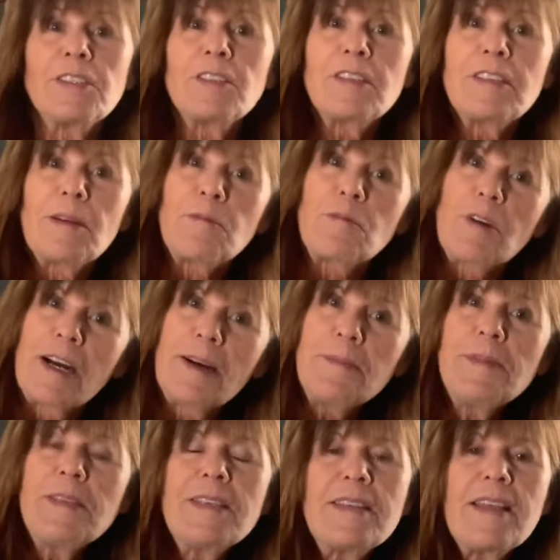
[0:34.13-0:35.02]
do some
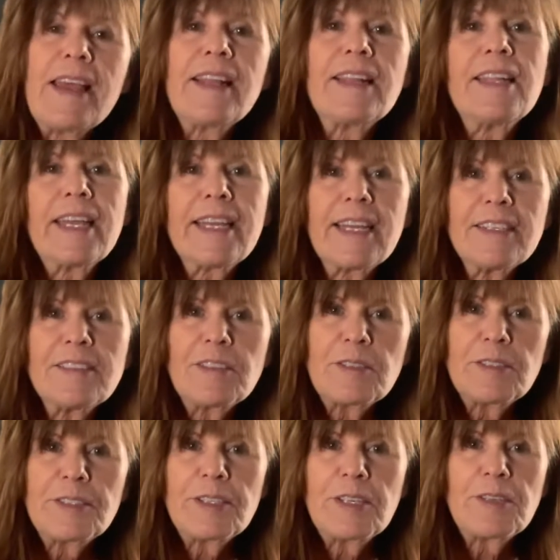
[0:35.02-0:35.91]
rubs, like I
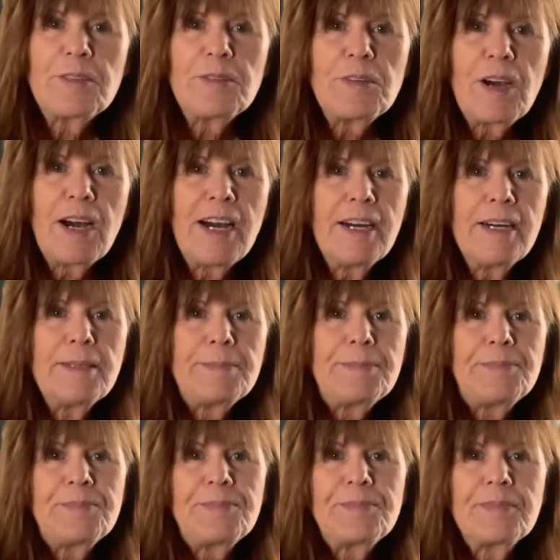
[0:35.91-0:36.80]
told you
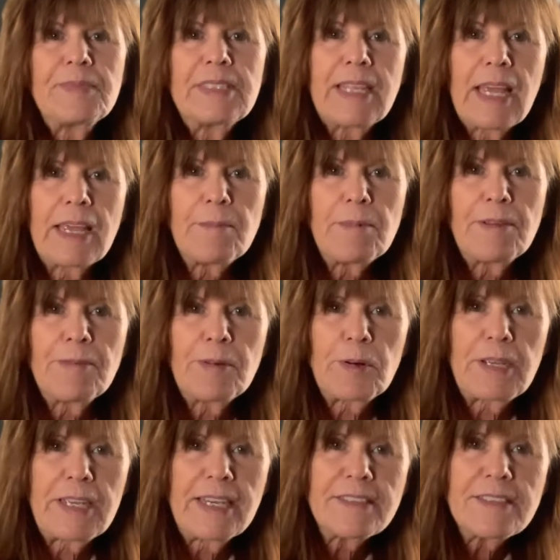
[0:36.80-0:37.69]
day before
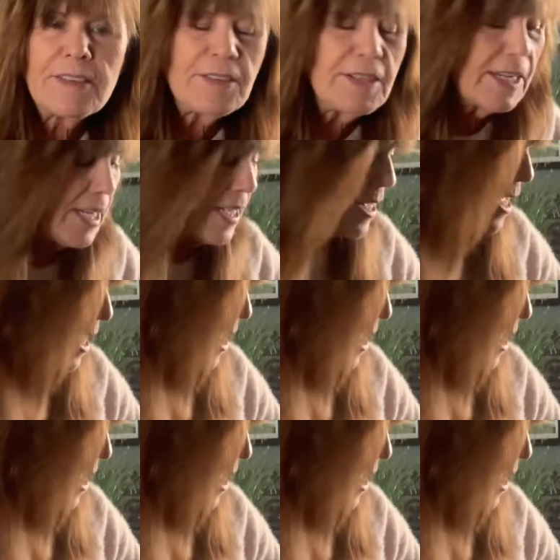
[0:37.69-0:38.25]
yesterday.